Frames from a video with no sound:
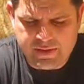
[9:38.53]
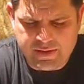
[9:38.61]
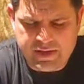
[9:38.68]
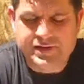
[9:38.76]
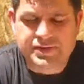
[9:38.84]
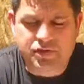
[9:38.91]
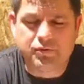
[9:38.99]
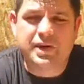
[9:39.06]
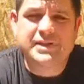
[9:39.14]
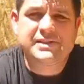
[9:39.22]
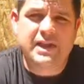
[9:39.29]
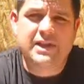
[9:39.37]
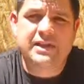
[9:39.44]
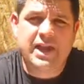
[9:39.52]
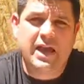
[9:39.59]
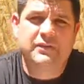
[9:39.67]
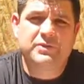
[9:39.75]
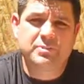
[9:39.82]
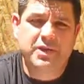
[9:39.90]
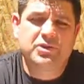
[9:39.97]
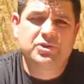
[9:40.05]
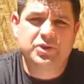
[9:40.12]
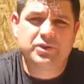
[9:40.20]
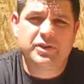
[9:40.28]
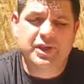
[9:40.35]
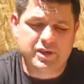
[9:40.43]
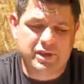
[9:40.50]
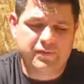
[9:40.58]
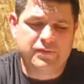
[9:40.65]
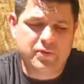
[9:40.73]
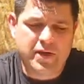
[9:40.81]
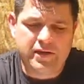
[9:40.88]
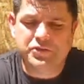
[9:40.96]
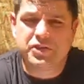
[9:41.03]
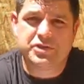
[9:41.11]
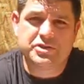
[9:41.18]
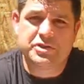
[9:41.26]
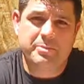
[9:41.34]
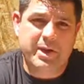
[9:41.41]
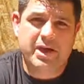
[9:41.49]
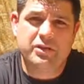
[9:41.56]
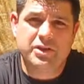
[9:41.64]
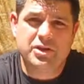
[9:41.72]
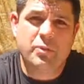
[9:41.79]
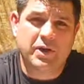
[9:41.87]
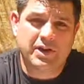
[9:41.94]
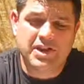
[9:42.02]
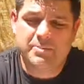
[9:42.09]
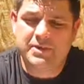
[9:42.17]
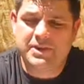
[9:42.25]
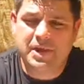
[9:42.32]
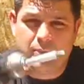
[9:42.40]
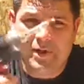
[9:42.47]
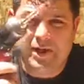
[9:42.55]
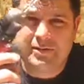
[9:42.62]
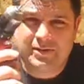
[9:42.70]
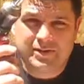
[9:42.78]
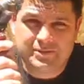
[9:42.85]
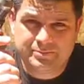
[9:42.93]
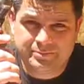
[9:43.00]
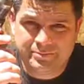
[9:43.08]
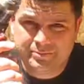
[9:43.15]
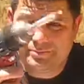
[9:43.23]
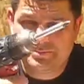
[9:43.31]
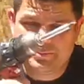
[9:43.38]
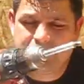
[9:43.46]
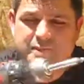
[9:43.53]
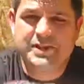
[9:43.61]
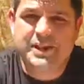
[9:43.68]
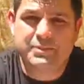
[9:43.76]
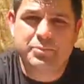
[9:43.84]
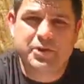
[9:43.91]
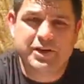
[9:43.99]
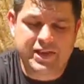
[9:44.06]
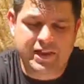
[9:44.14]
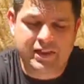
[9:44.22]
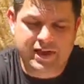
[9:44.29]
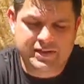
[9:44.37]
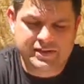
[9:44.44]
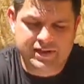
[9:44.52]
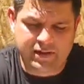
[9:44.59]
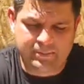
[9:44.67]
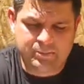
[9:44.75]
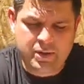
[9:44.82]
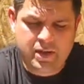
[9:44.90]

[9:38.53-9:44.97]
it's a great setting to have to make sure that if you have charge in your battery and you want to keep it that way, put in that lock setting.